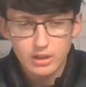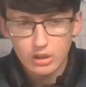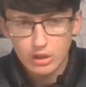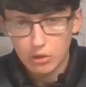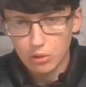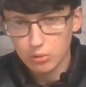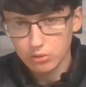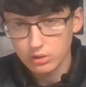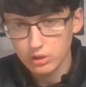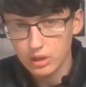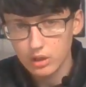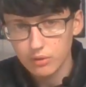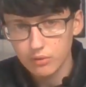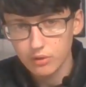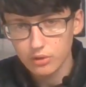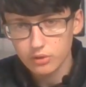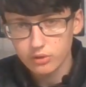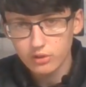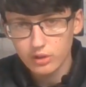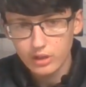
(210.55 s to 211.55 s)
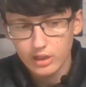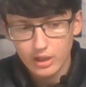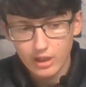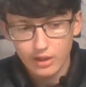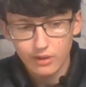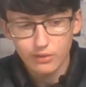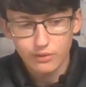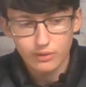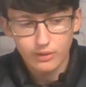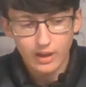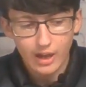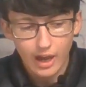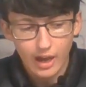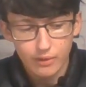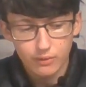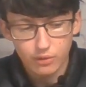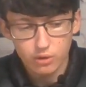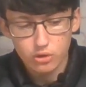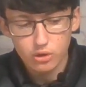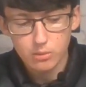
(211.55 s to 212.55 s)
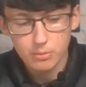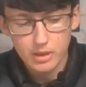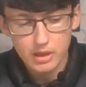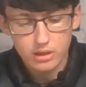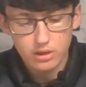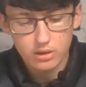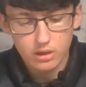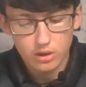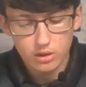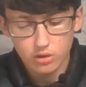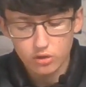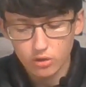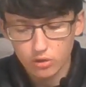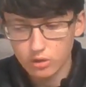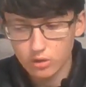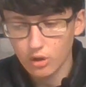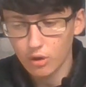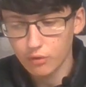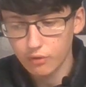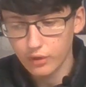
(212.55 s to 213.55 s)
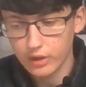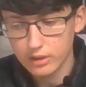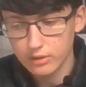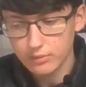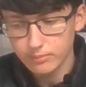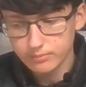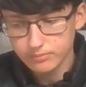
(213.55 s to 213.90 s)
All the others have either come in and done nothing,